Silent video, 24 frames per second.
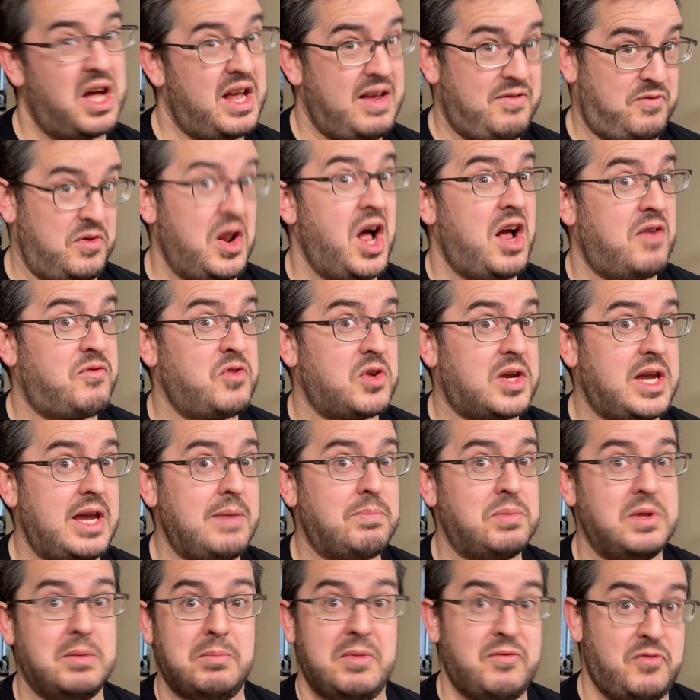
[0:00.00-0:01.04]
If you're
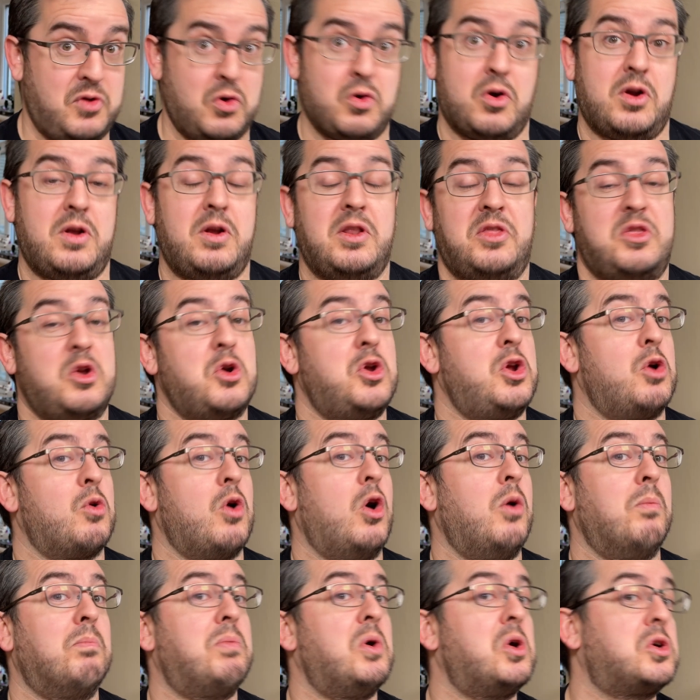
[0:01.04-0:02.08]
keeping them. If they're your
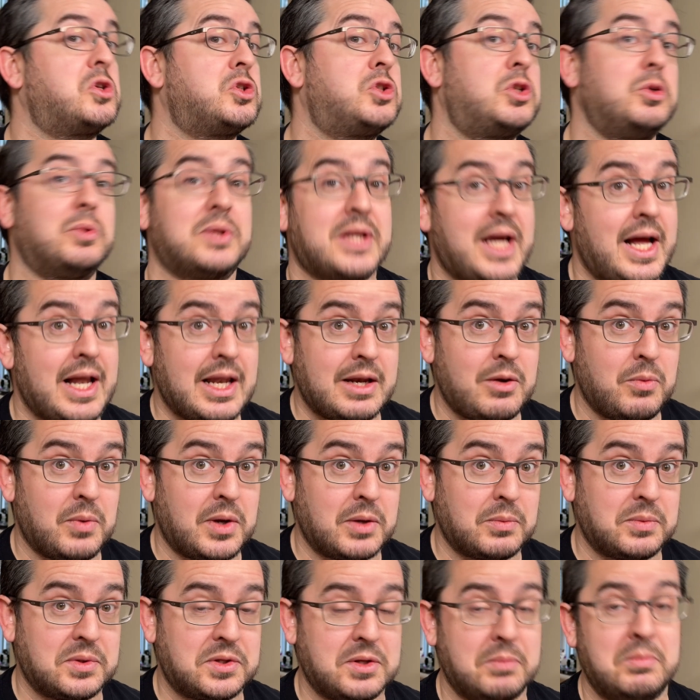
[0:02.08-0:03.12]
own books, do what the hell you
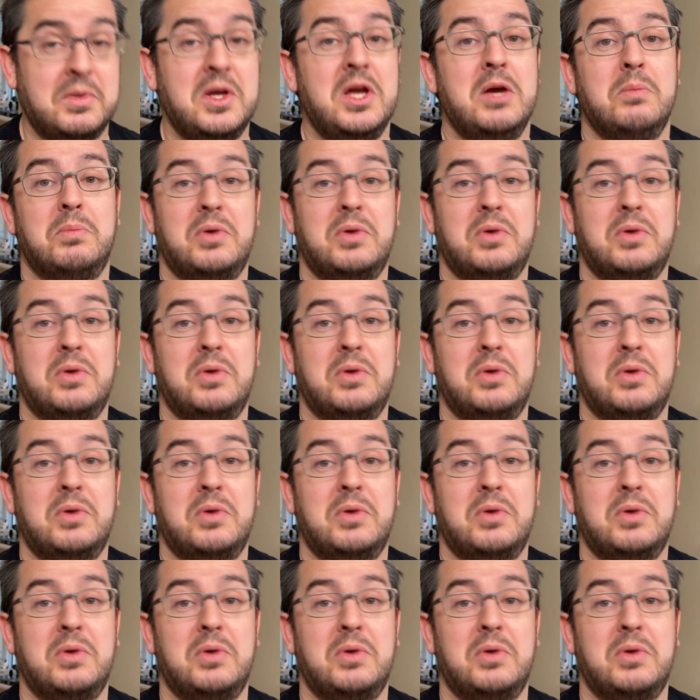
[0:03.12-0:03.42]
want with them.